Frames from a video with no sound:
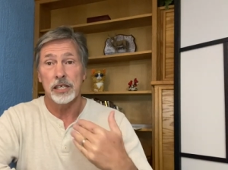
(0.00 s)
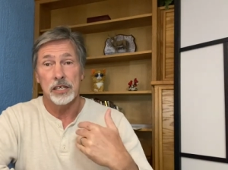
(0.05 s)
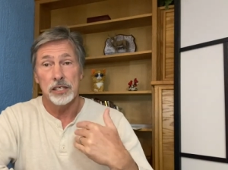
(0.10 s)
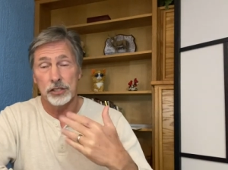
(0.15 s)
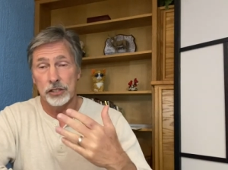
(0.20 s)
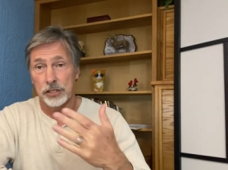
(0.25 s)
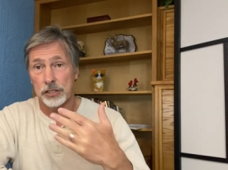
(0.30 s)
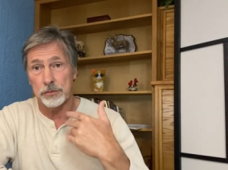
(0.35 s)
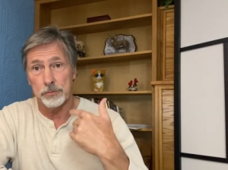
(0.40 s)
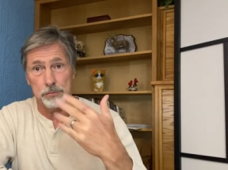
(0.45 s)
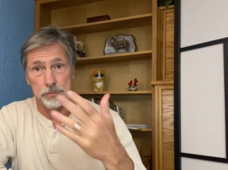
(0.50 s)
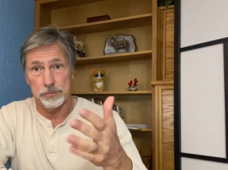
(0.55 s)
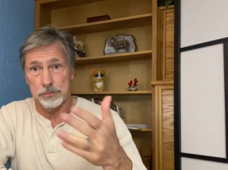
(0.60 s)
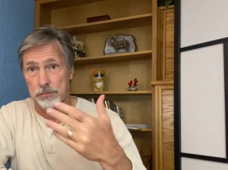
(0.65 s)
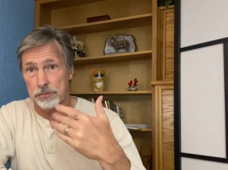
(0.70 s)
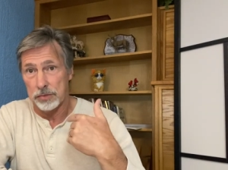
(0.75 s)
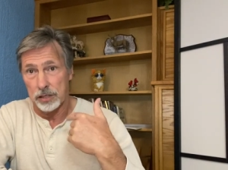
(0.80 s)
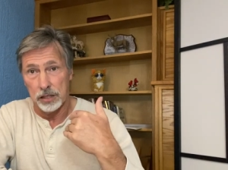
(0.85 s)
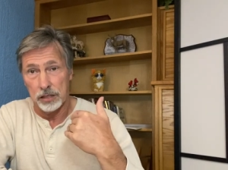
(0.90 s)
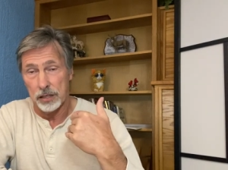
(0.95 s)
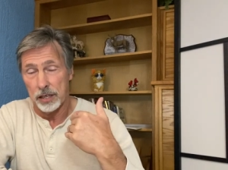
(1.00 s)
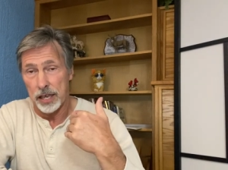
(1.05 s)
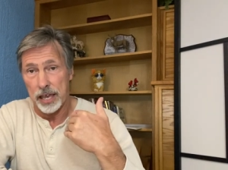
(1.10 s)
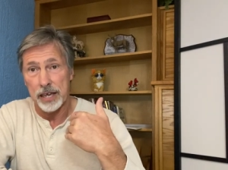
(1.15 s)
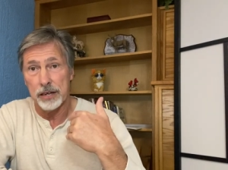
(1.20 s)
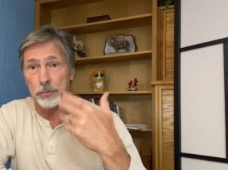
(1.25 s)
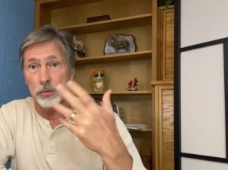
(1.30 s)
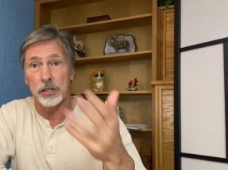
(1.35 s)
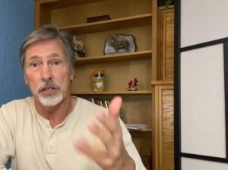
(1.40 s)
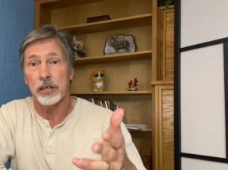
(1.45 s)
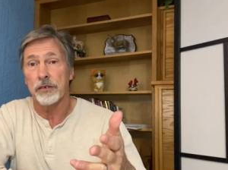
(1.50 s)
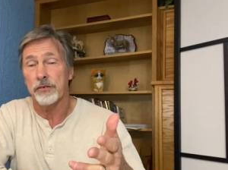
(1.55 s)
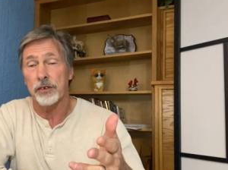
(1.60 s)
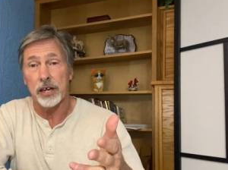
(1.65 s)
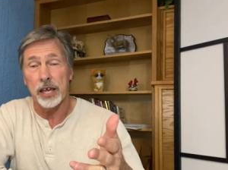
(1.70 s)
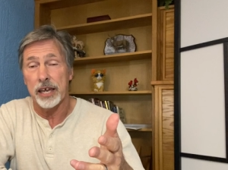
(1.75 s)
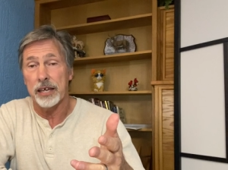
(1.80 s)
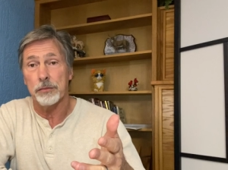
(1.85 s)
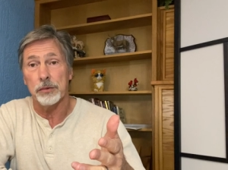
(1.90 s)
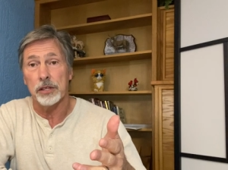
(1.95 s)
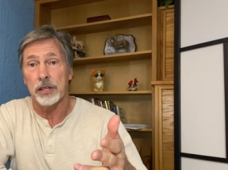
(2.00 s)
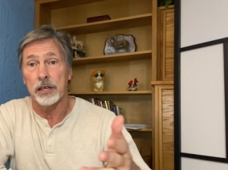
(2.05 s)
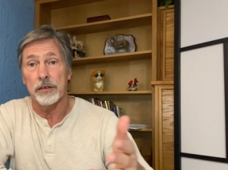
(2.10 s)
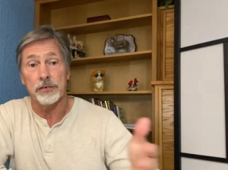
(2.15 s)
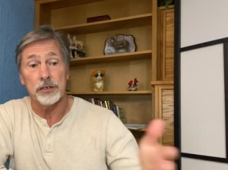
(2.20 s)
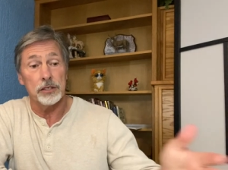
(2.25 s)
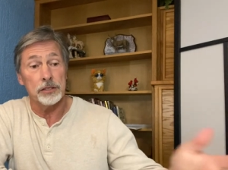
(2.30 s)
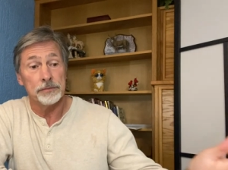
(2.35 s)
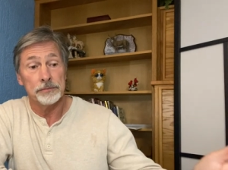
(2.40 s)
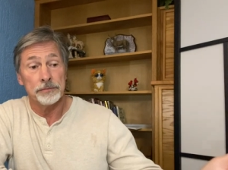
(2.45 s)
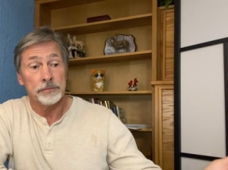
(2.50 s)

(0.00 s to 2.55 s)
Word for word: just animal lover to animal lover,